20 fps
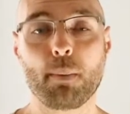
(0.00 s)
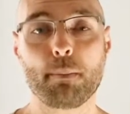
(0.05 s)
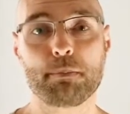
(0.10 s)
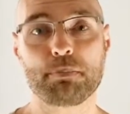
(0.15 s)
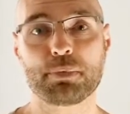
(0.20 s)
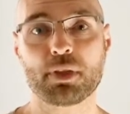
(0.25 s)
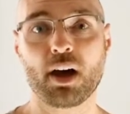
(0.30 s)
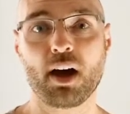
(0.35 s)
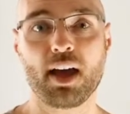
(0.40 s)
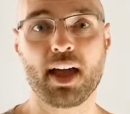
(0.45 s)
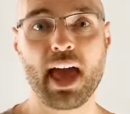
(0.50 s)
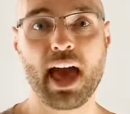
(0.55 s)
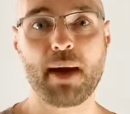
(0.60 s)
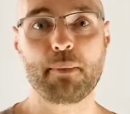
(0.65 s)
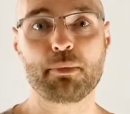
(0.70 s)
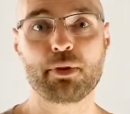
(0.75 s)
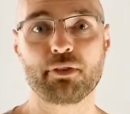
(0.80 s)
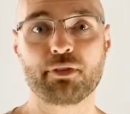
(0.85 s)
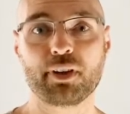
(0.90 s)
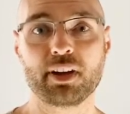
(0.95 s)
I am
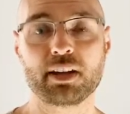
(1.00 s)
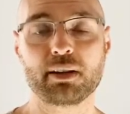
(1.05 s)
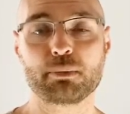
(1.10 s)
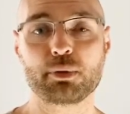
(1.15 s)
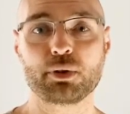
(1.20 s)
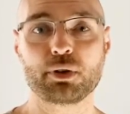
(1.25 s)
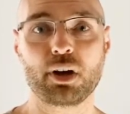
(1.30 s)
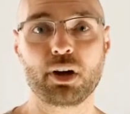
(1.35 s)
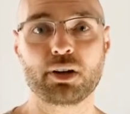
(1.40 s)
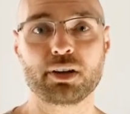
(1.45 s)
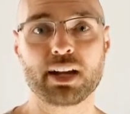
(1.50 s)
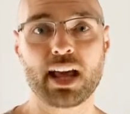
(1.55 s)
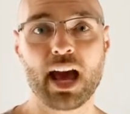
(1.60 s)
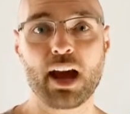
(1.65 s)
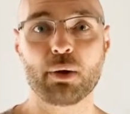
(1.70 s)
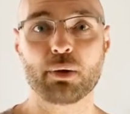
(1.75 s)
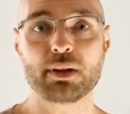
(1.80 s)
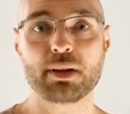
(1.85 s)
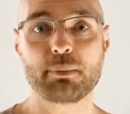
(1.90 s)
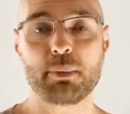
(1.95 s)
available on an hourly
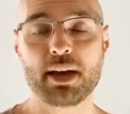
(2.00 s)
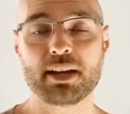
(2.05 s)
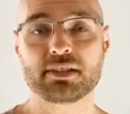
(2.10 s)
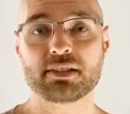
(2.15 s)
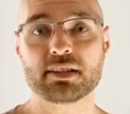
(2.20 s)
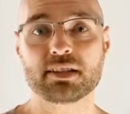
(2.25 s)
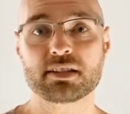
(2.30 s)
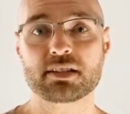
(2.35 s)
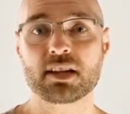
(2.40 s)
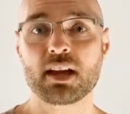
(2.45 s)
basis.